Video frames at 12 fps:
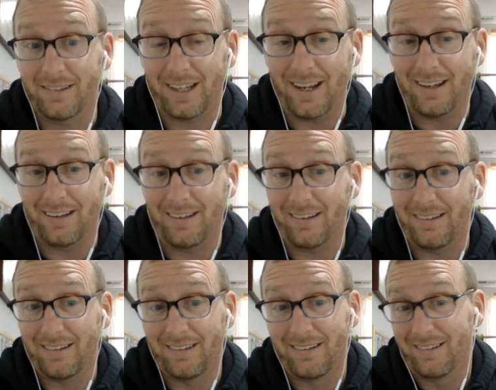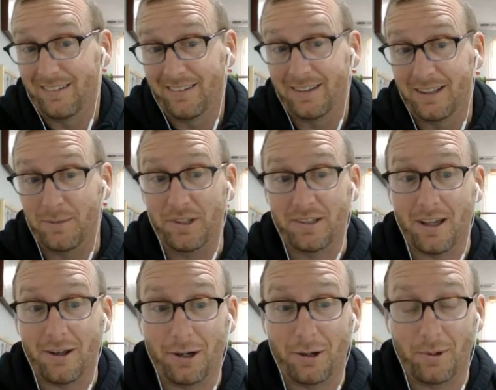again, they beat
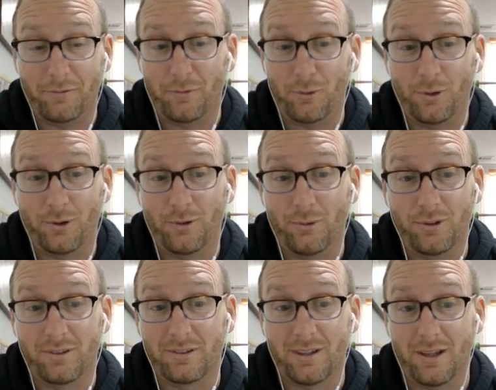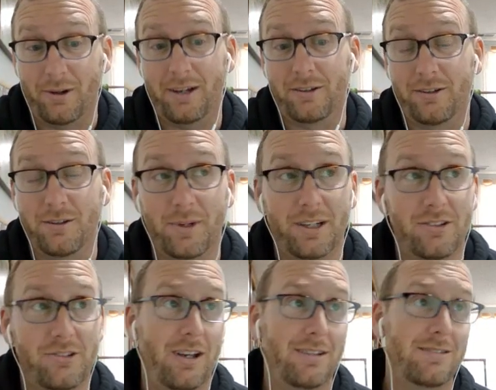Colorado by 4 when Colorado couldn't make a
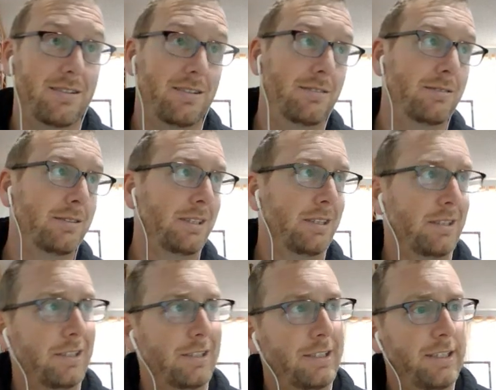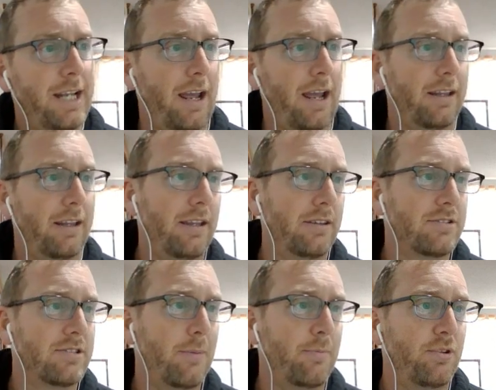shot. So yeah, I think there's
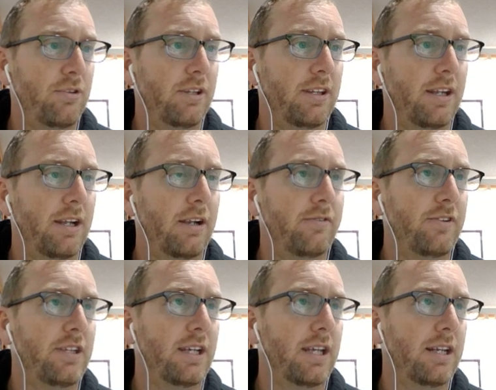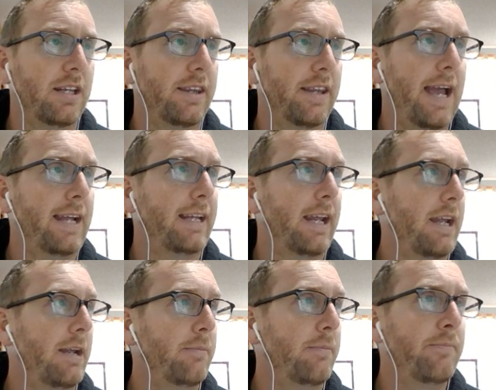opportunity there. If you dig into that
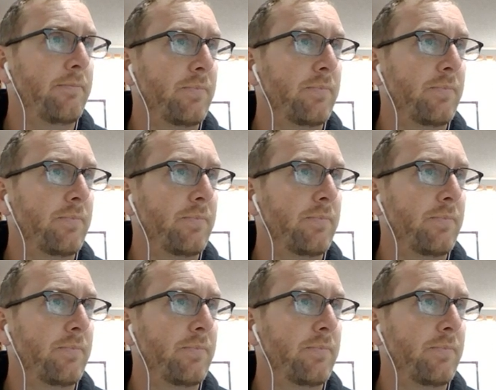game,